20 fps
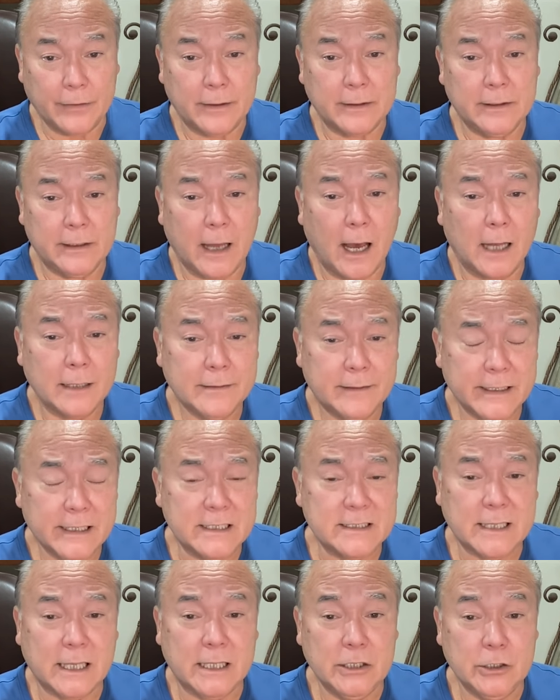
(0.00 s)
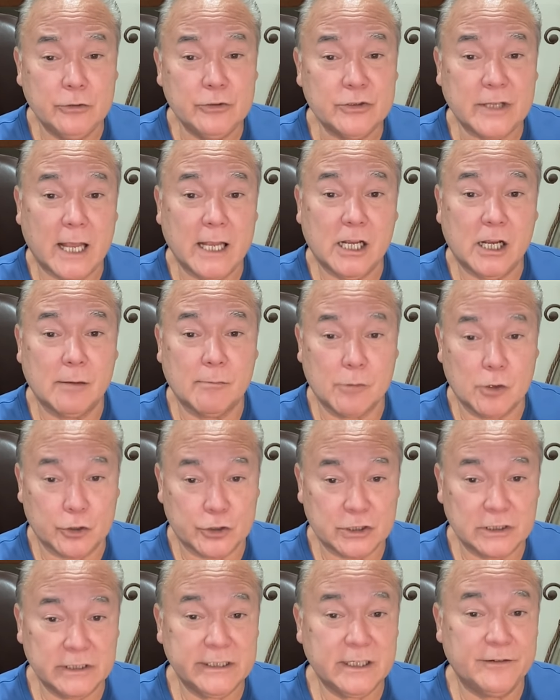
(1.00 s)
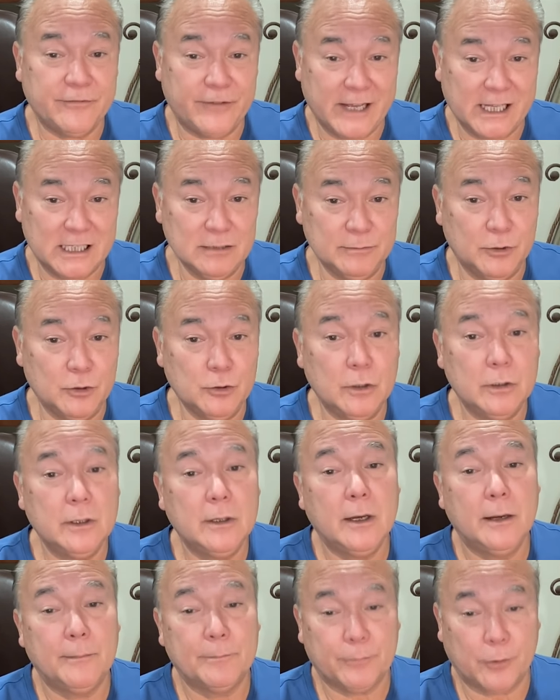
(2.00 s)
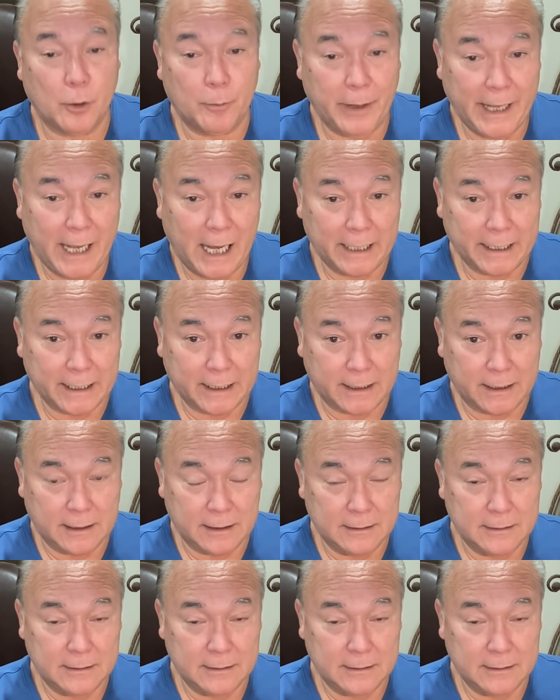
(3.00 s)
the odd thing is they used a commercially available probiotic